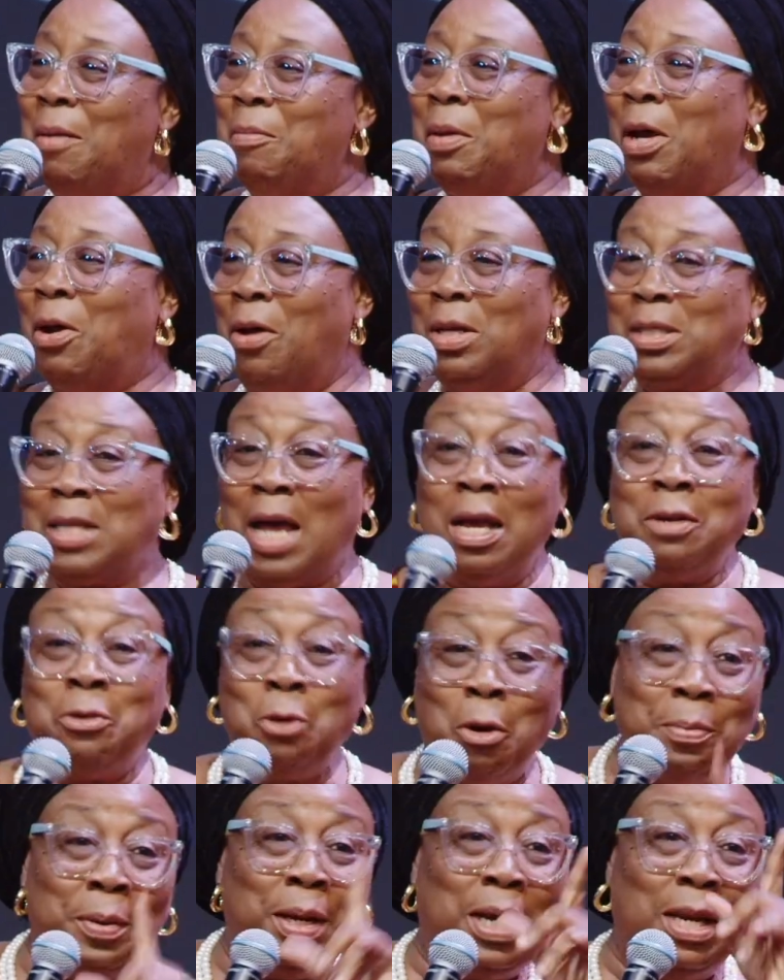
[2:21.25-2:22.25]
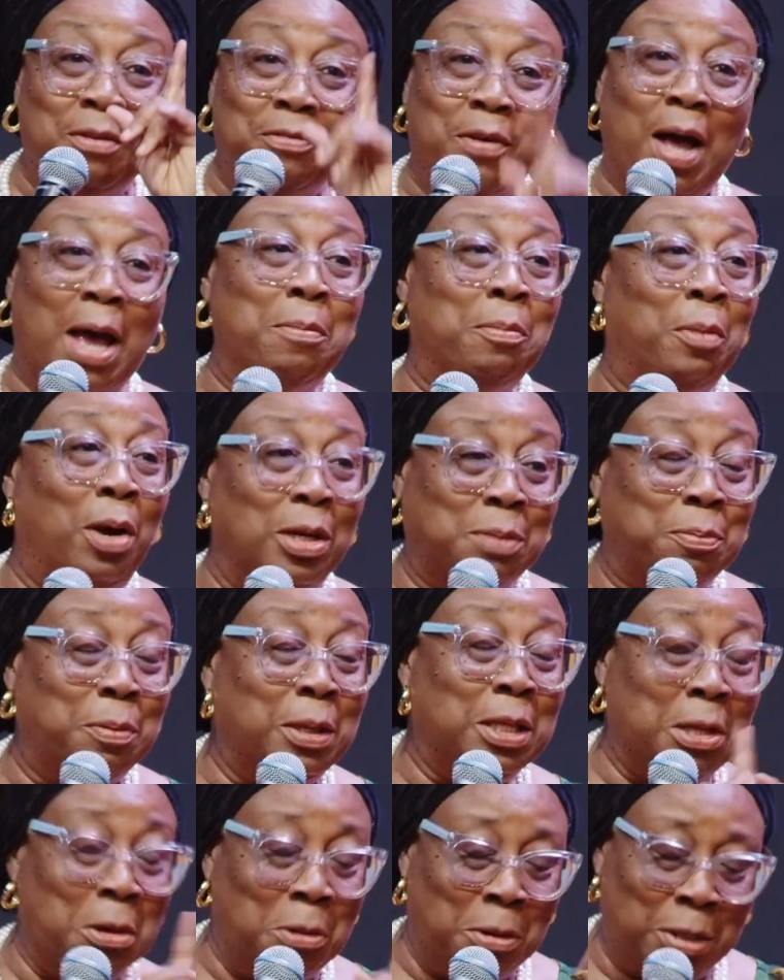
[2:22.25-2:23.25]
Because I do believe I must
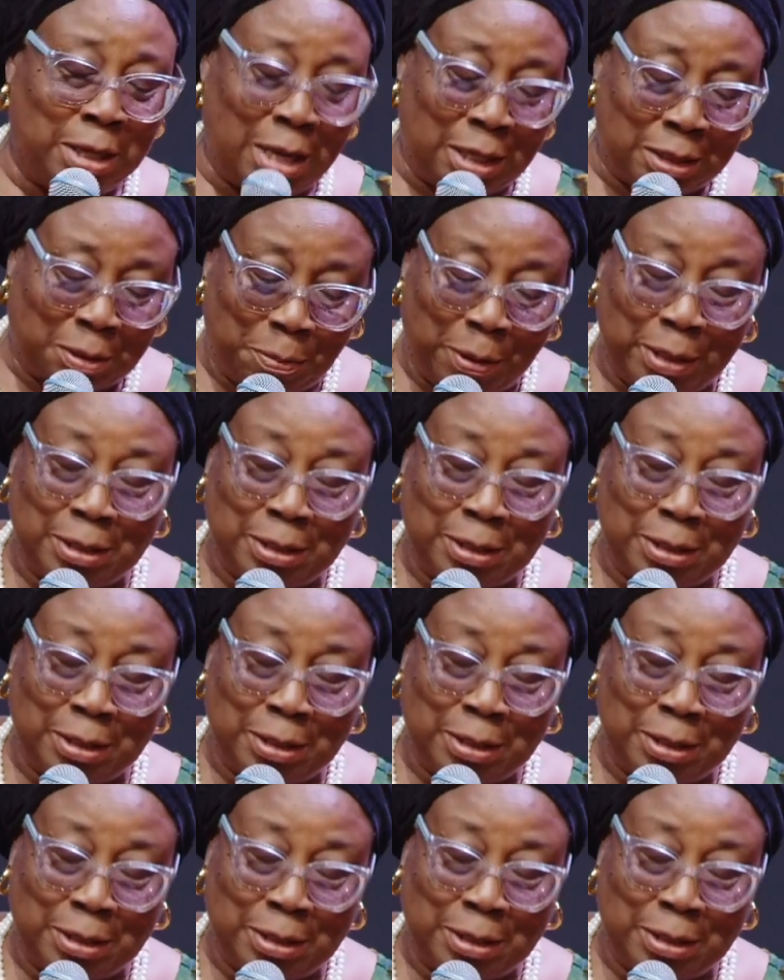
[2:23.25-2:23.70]
be the oldest